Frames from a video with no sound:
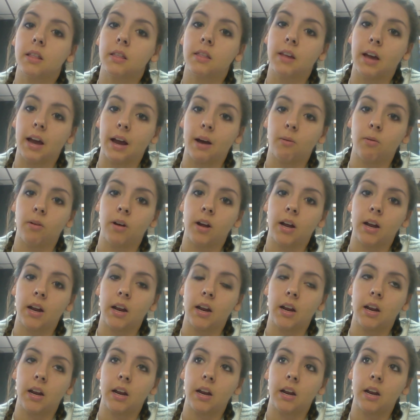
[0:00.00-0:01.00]
That
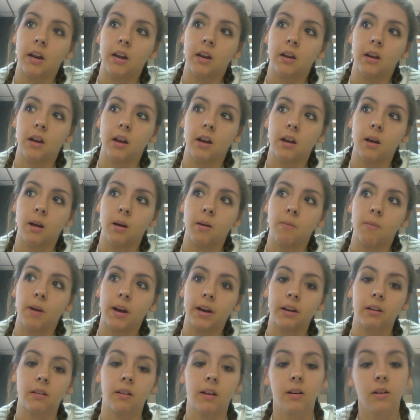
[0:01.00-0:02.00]
way
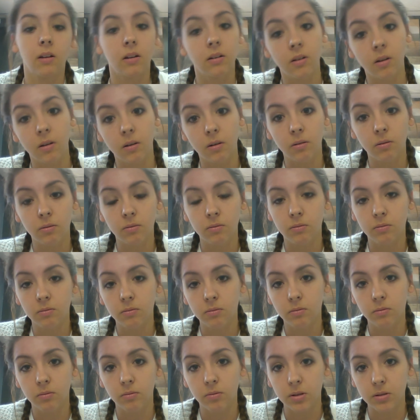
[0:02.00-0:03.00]
I can let y'all know
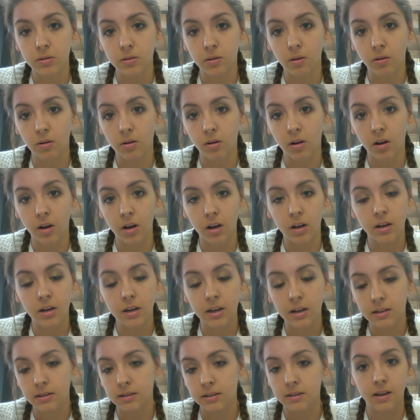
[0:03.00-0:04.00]
what's going
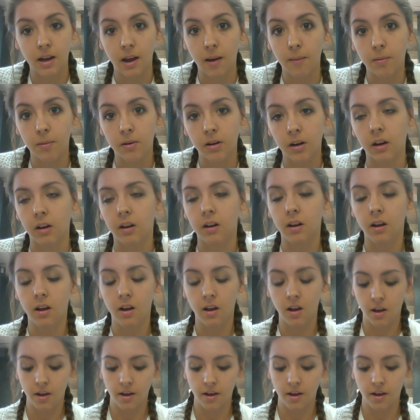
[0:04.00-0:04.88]
on as it's happening.